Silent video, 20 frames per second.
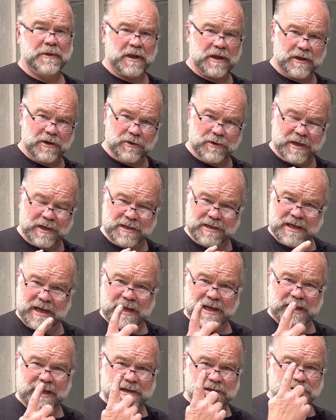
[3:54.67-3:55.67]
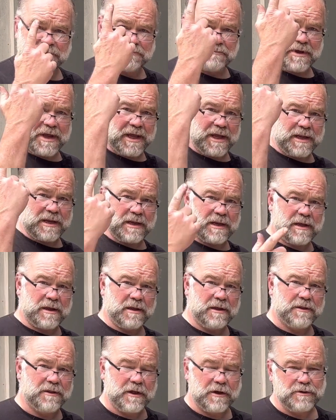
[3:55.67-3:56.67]
you can take and spin
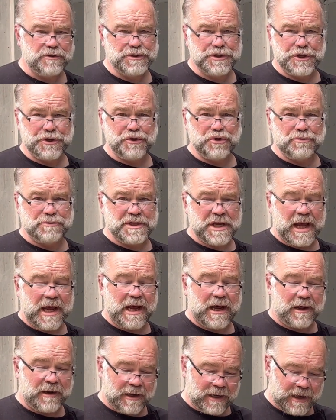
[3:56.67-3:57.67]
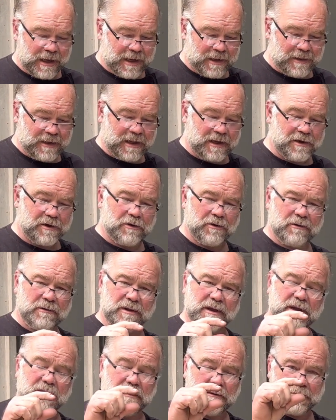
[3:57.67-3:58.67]
those tubes out, and then
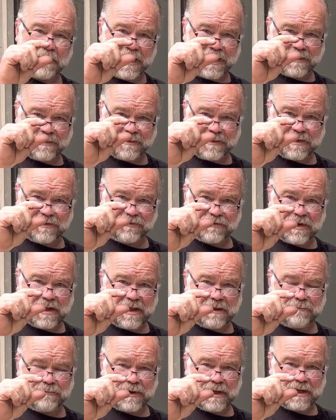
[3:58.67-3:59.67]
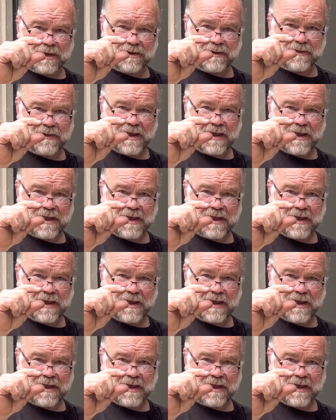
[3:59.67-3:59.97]
you're about this deep into the